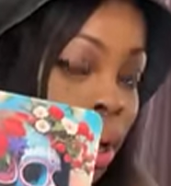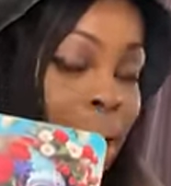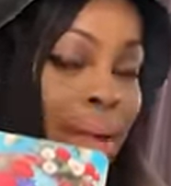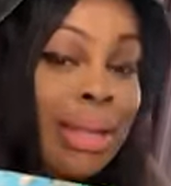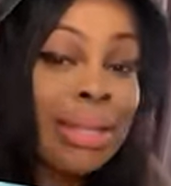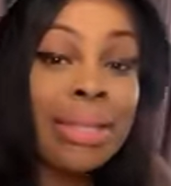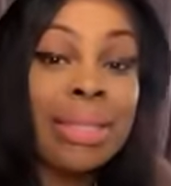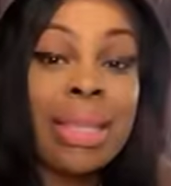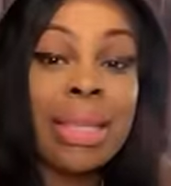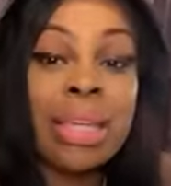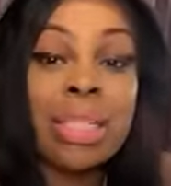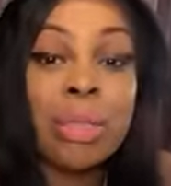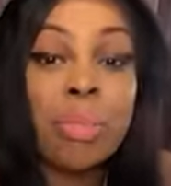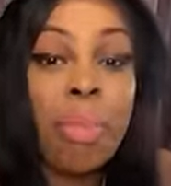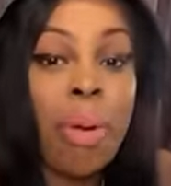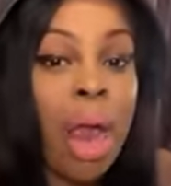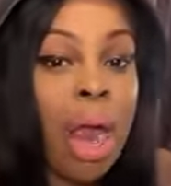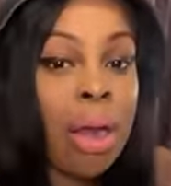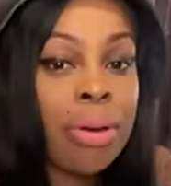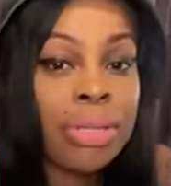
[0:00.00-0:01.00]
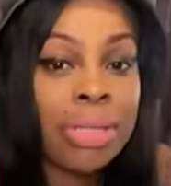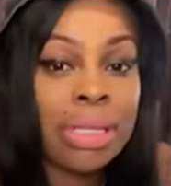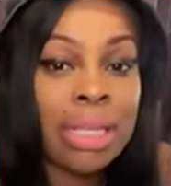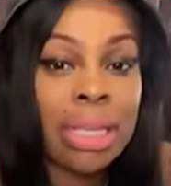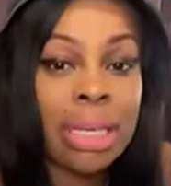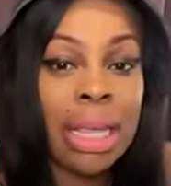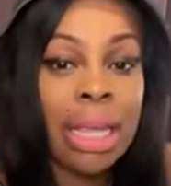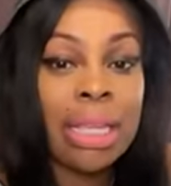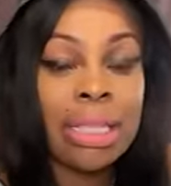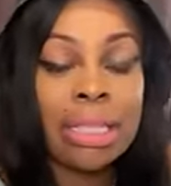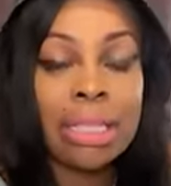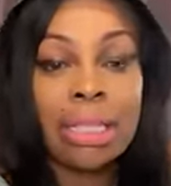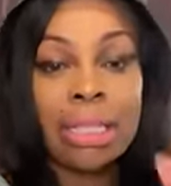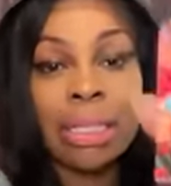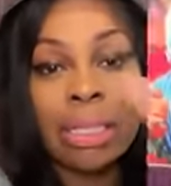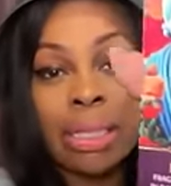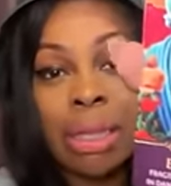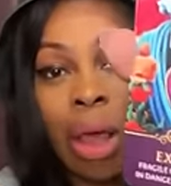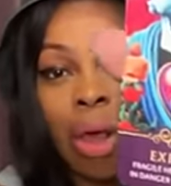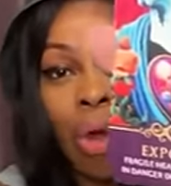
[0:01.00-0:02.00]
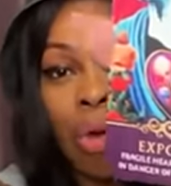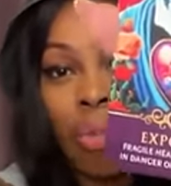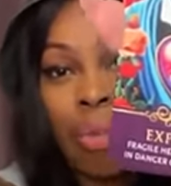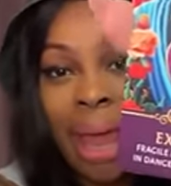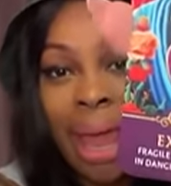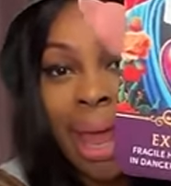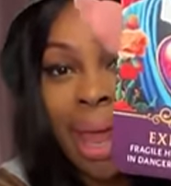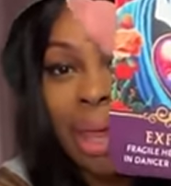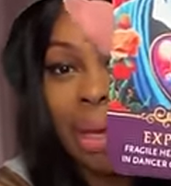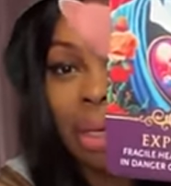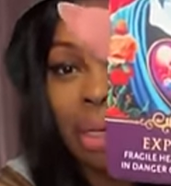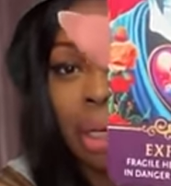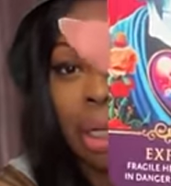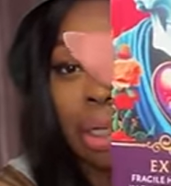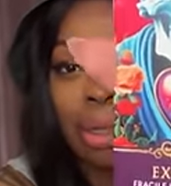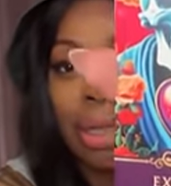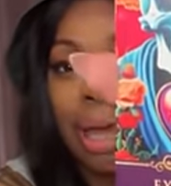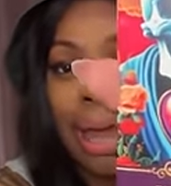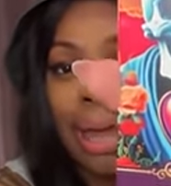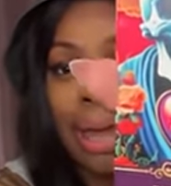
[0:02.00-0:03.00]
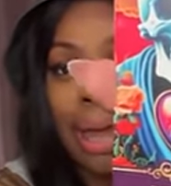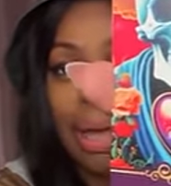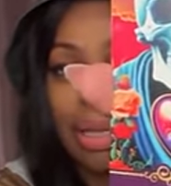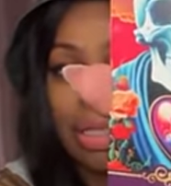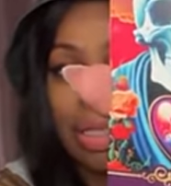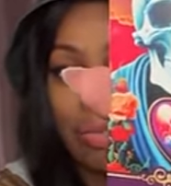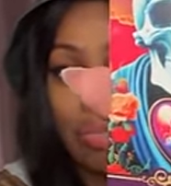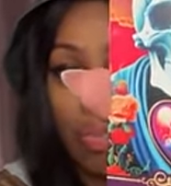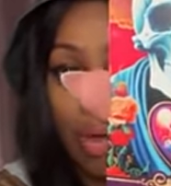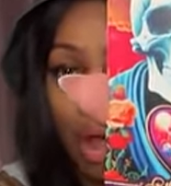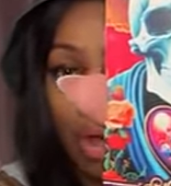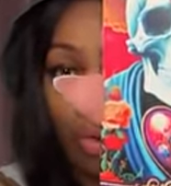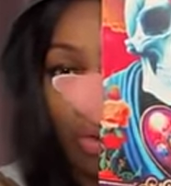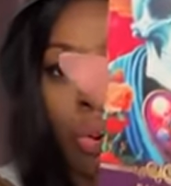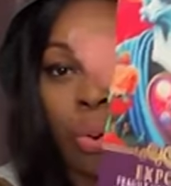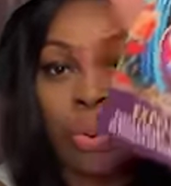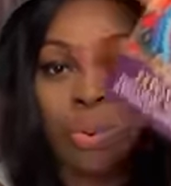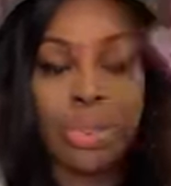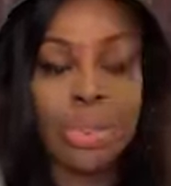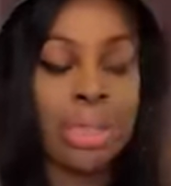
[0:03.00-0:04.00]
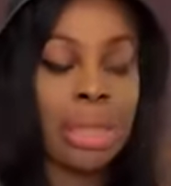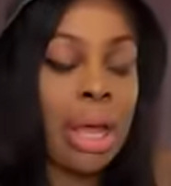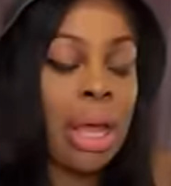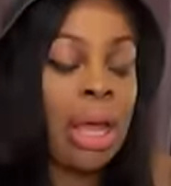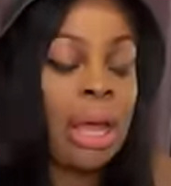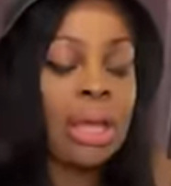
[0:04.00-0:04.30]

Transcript: This person is so mad. Look at that, exposed.